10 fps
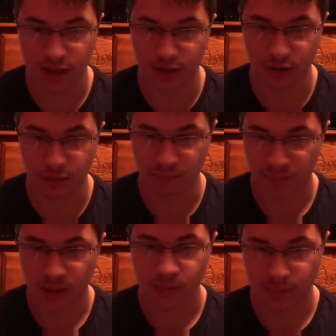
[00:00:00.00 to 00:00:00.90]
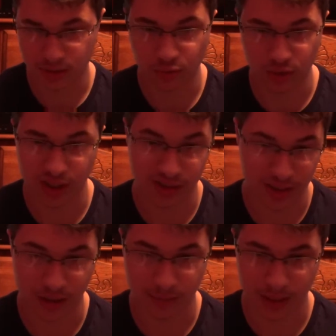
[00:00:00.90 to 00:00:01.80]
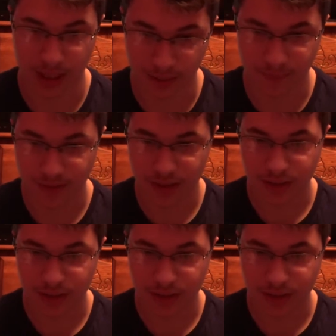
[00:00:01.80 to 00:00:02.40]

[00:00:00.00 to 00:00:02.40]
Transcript: to Matoran, so I'm gonna